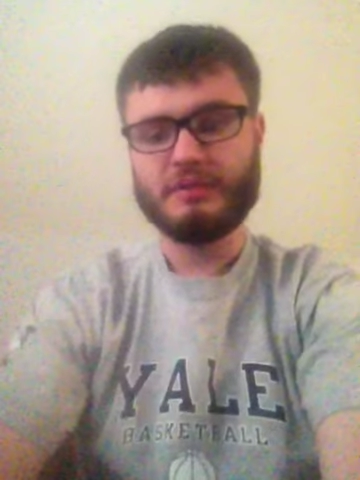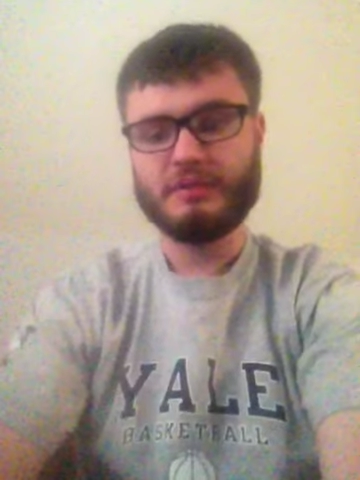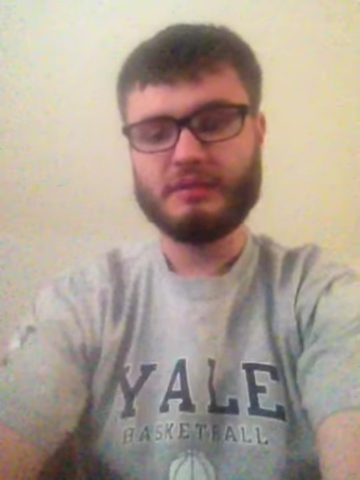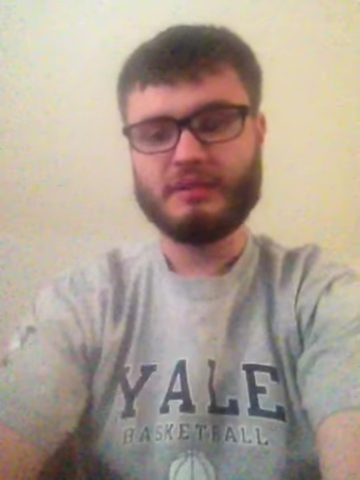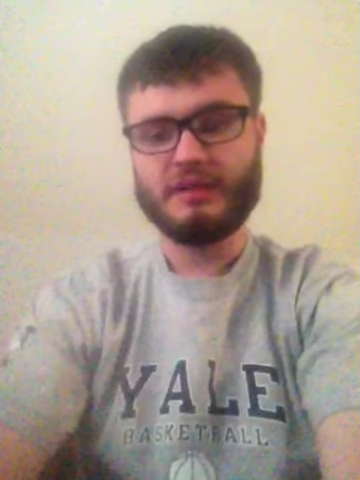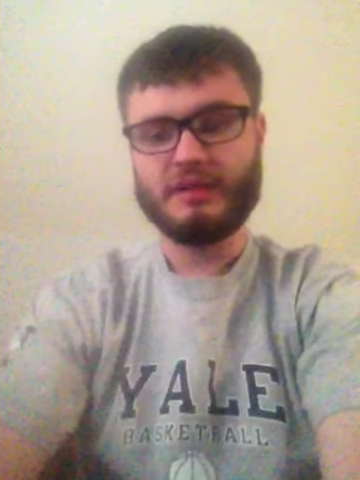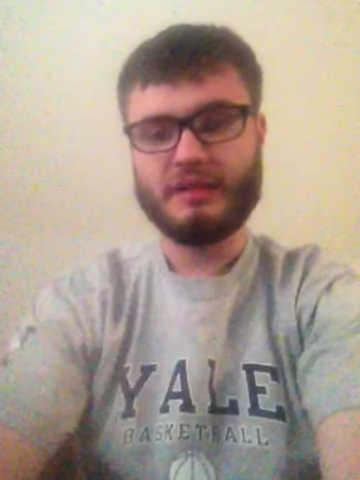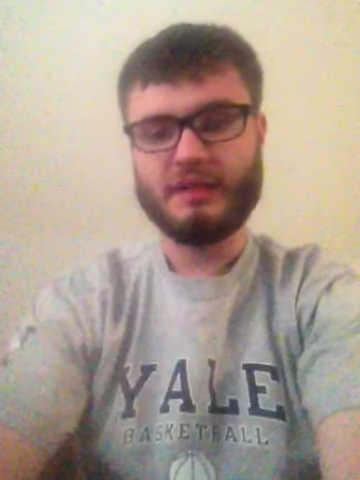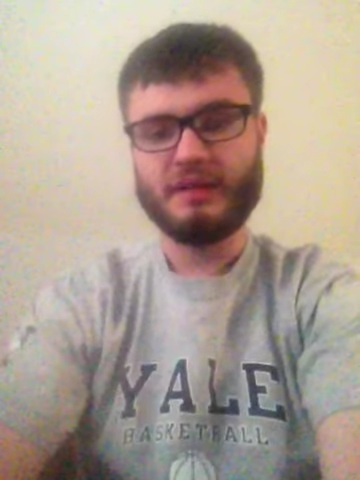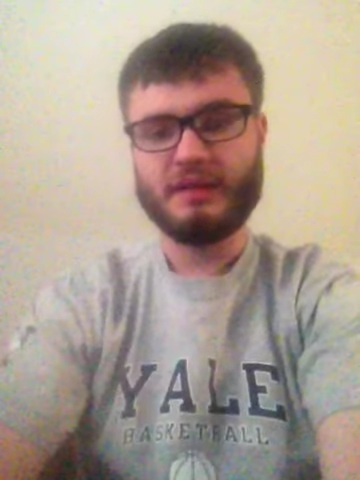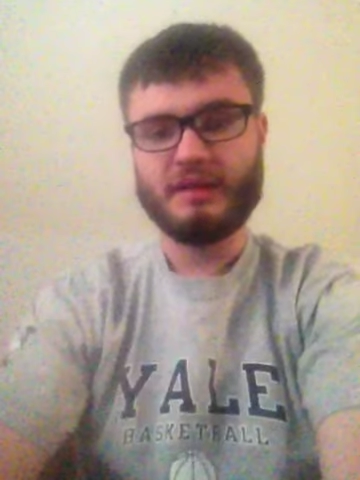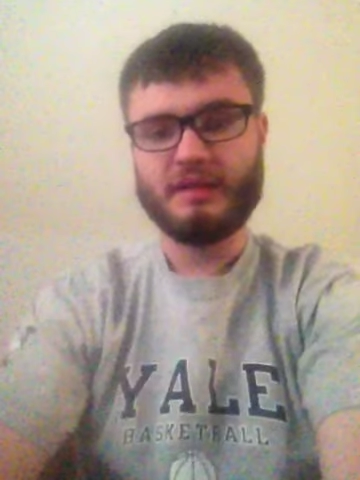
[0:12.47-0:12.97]

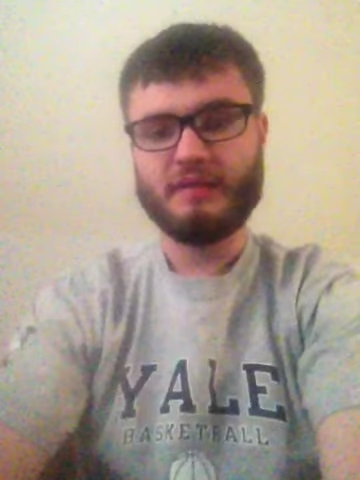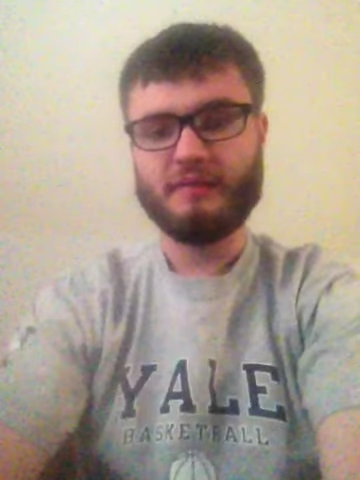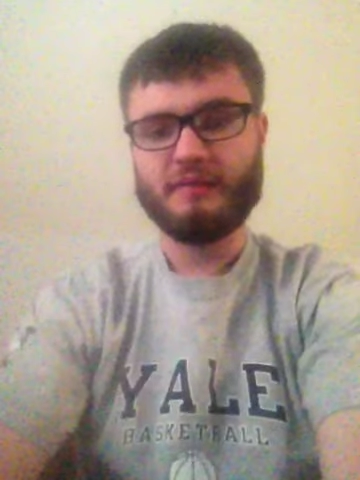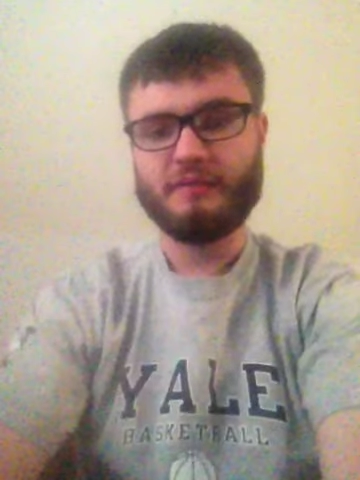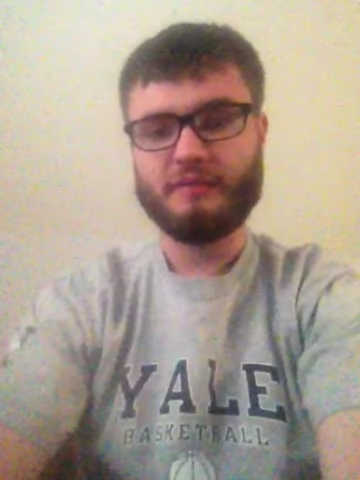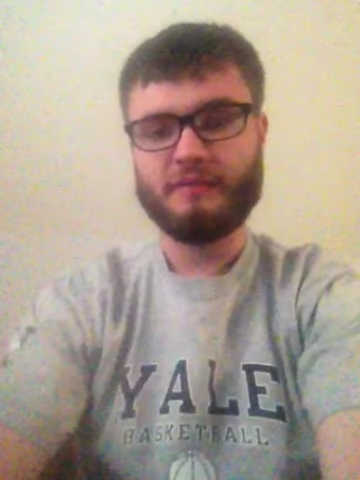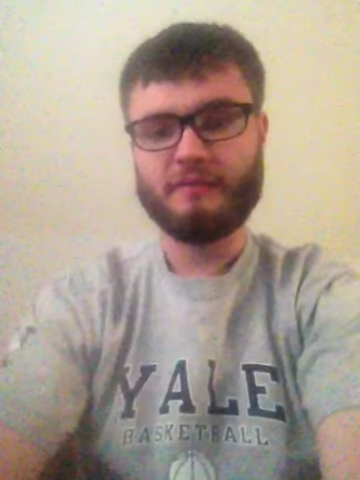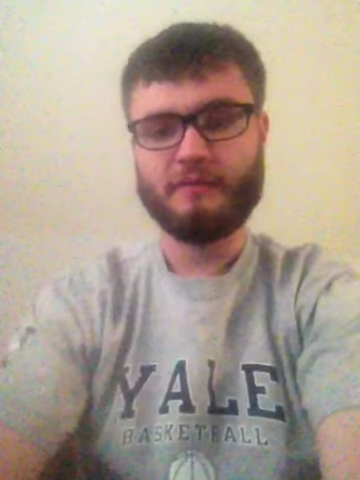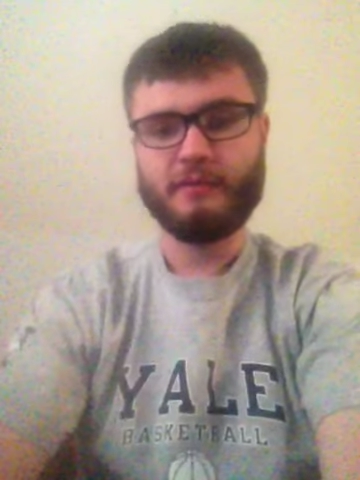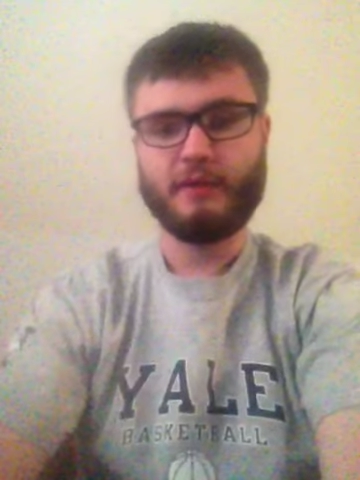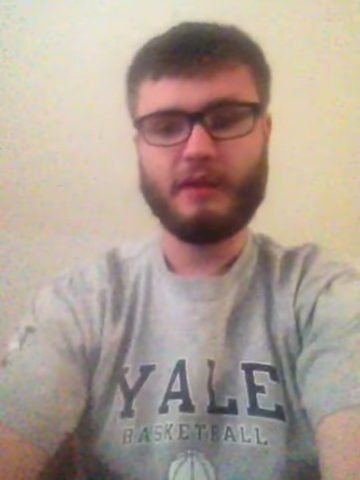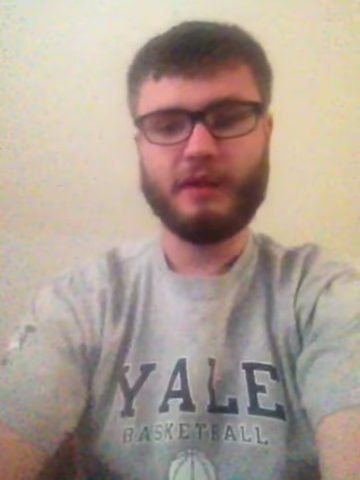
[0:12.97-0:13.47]
day
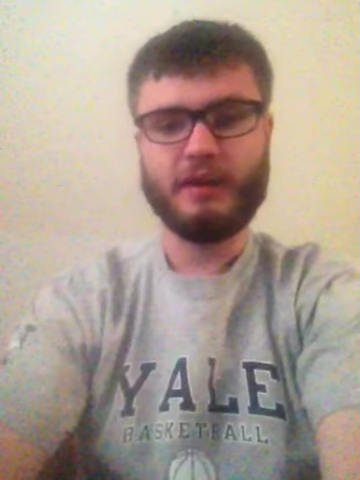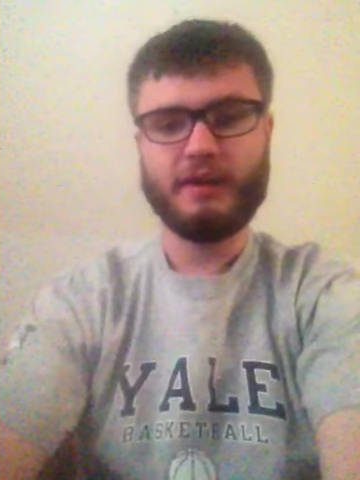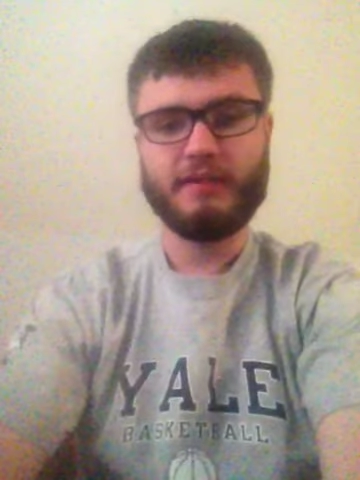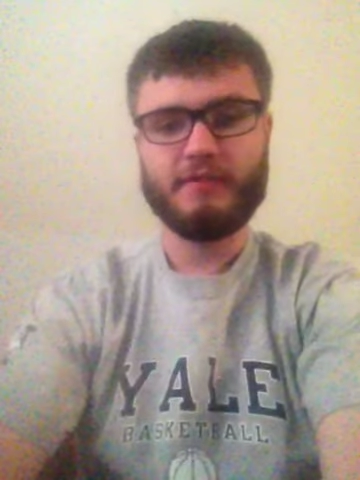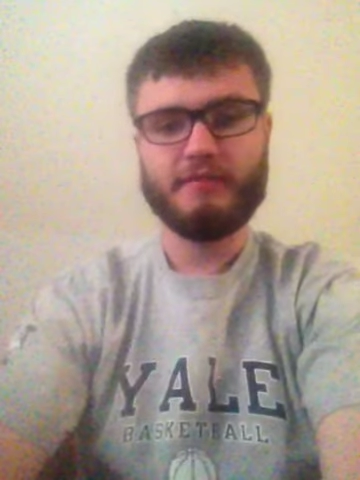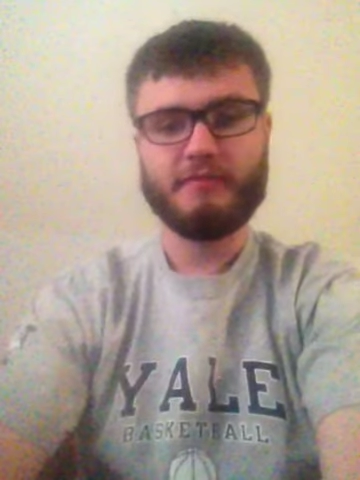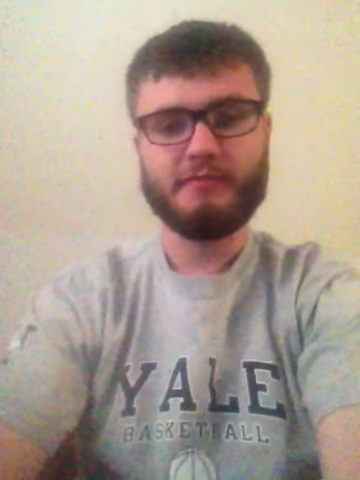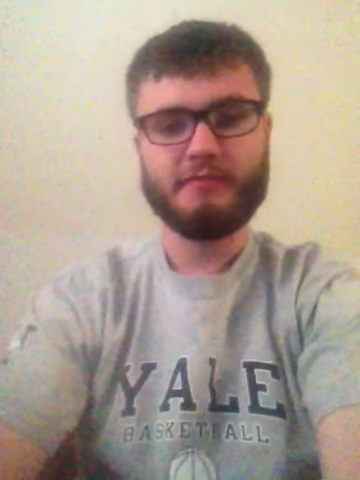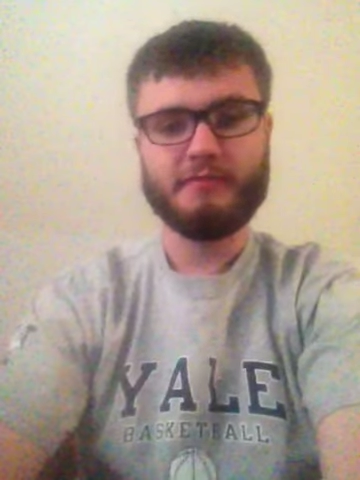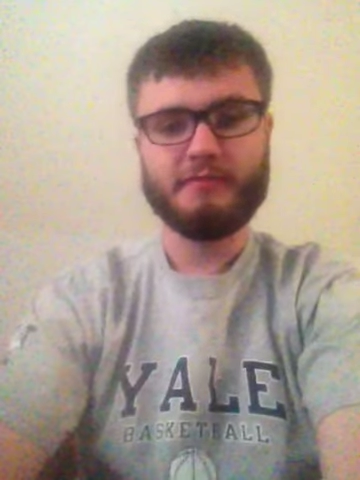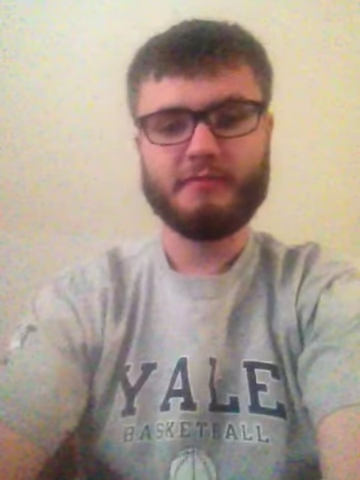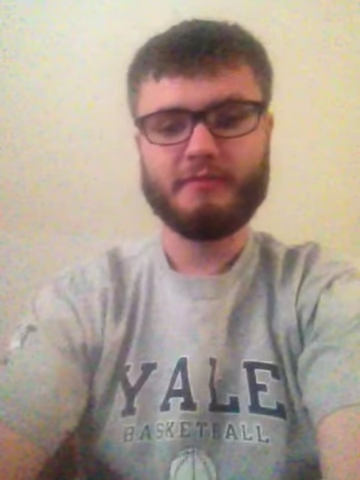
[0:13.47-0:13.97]

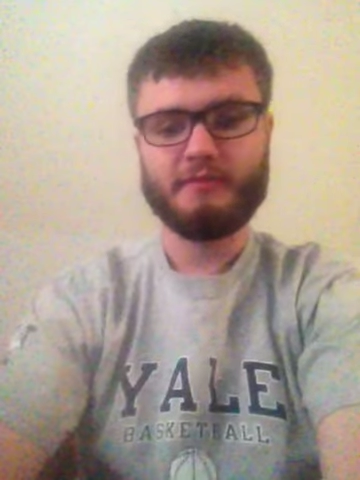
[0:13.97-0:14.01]
five